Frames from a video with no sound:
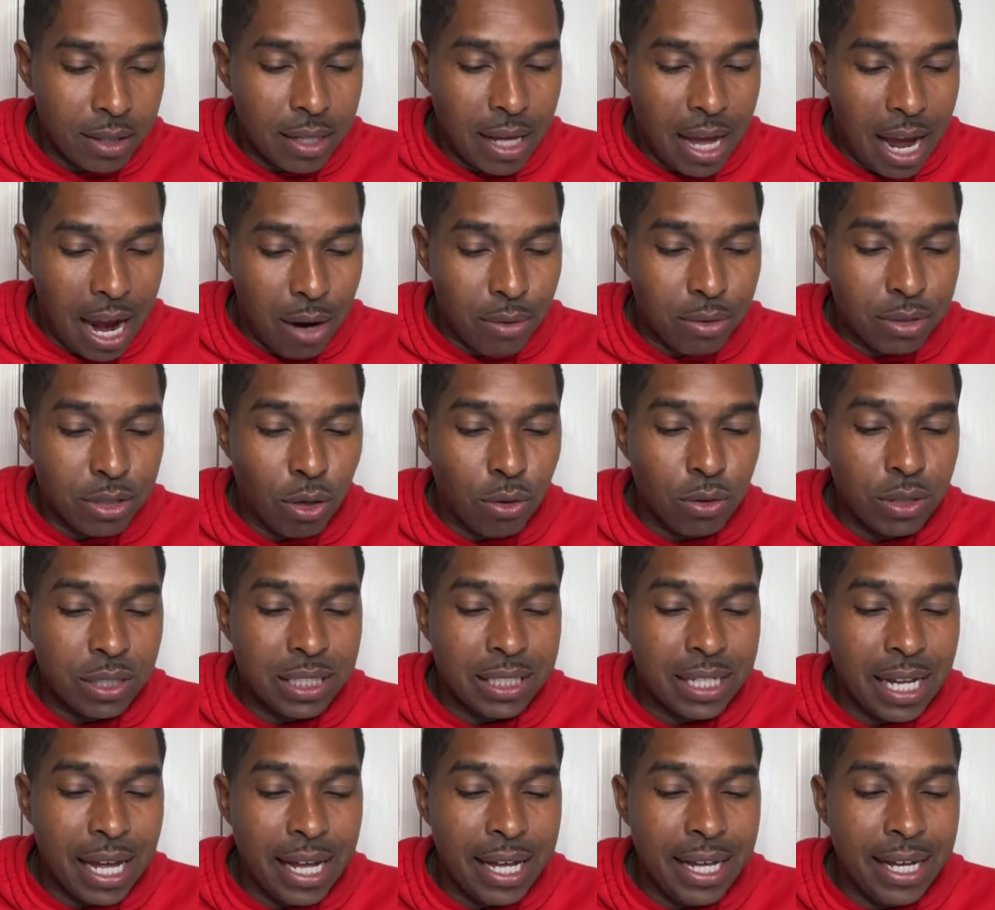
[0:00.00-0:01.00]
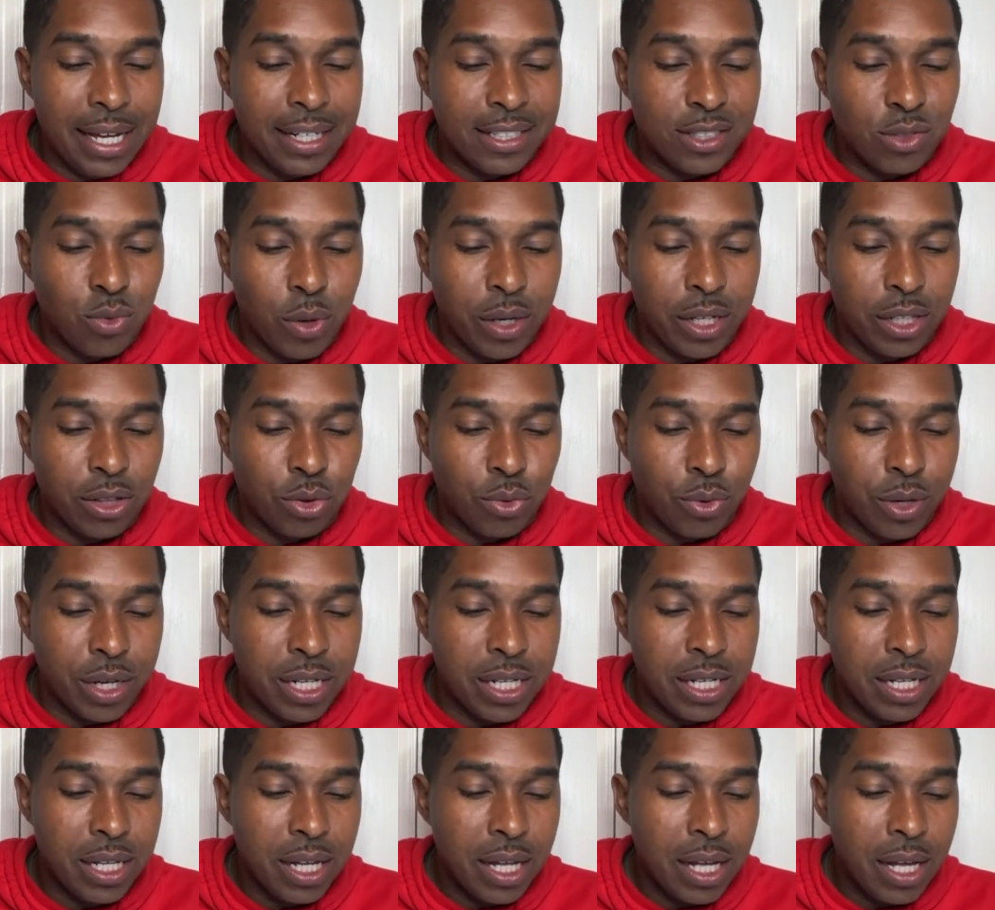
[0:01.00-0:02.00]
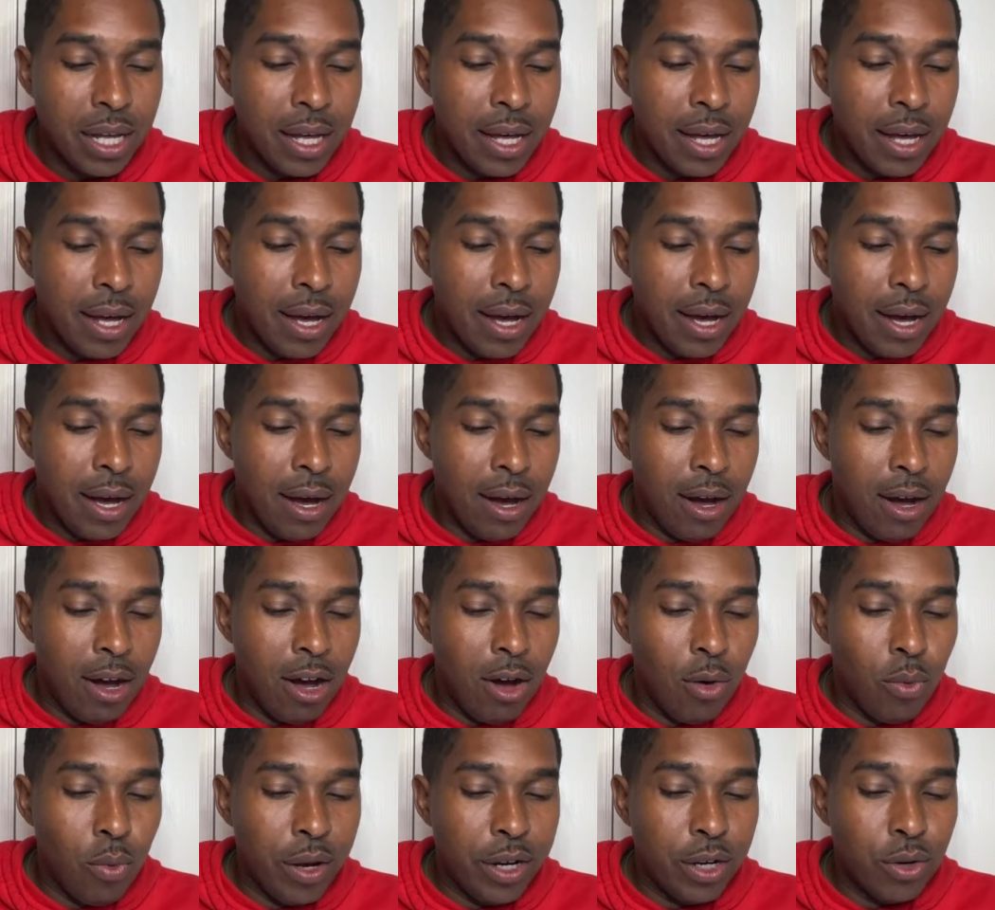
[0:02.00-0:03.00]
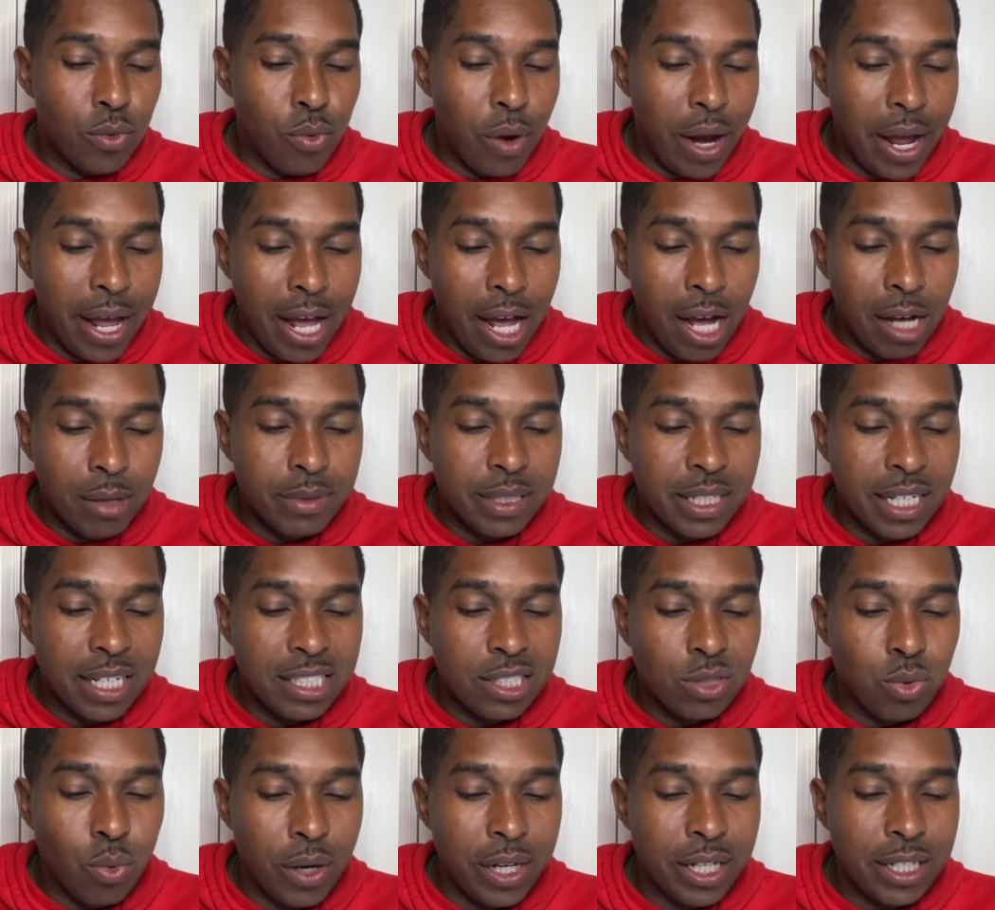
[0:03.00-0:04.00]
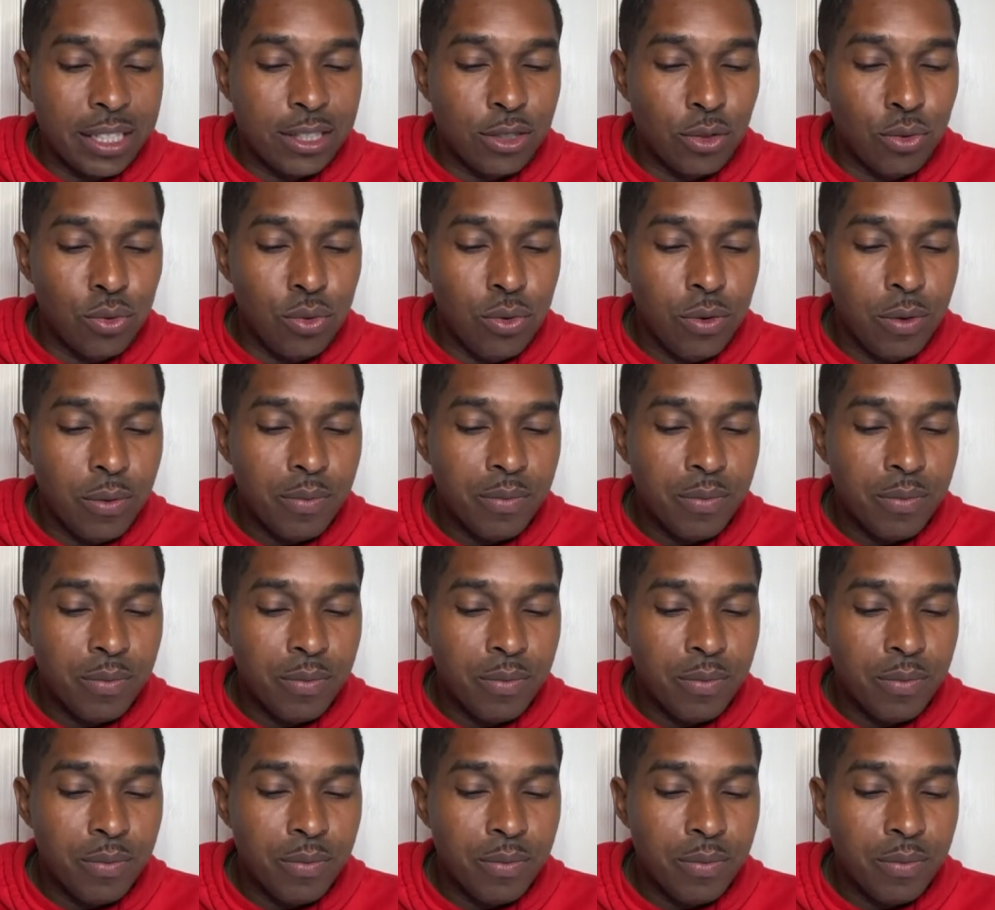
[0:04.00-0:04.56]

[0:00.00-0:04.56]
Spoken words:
Arizona State in 23. With the Rams in 22.